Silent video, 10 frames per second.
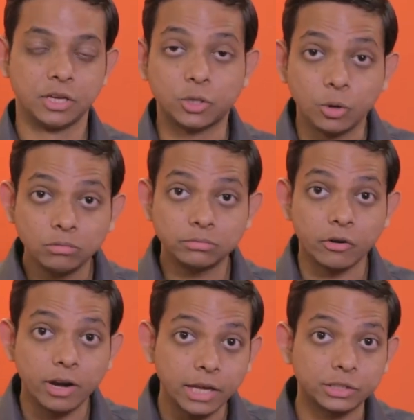So,
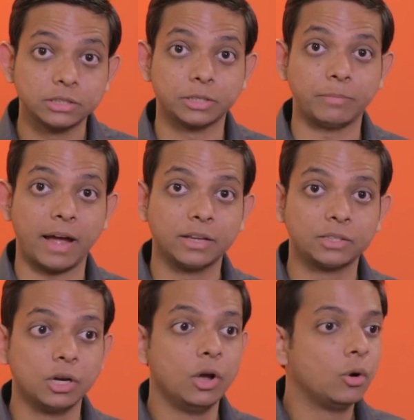the relationship
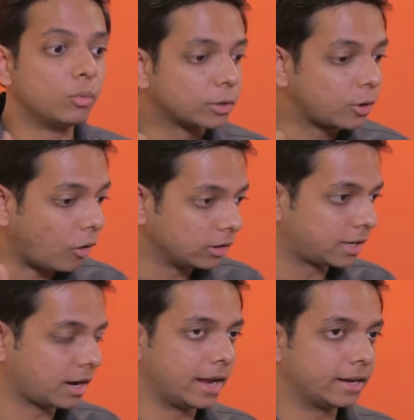manager would call
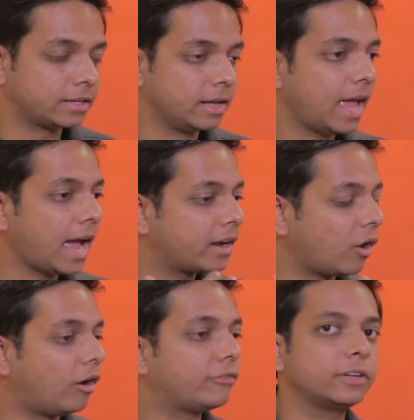the client and
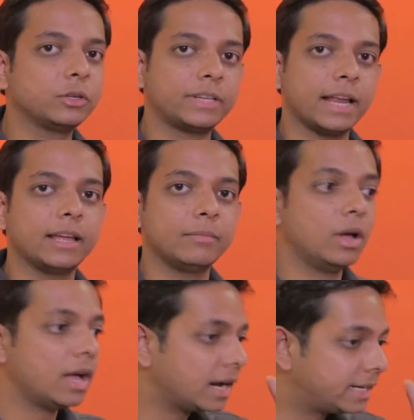offer to tell him
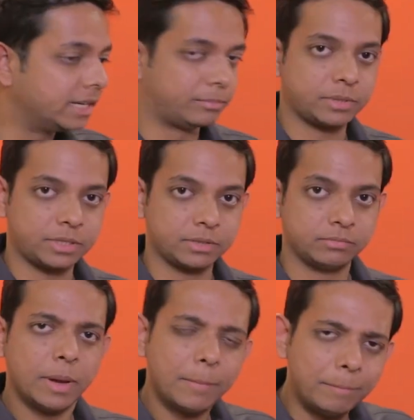tips,
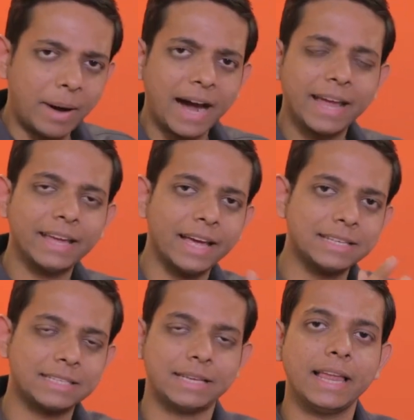buying
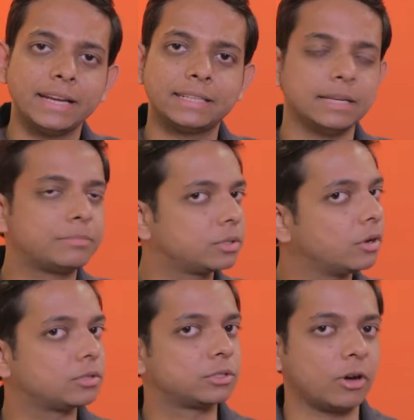and selling tips
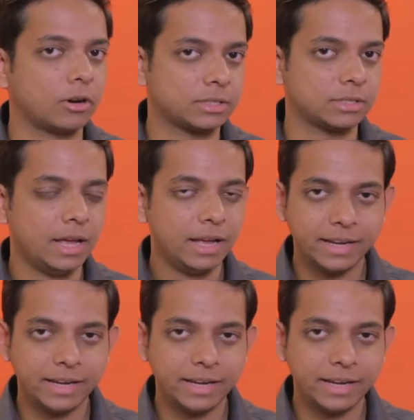on stocks.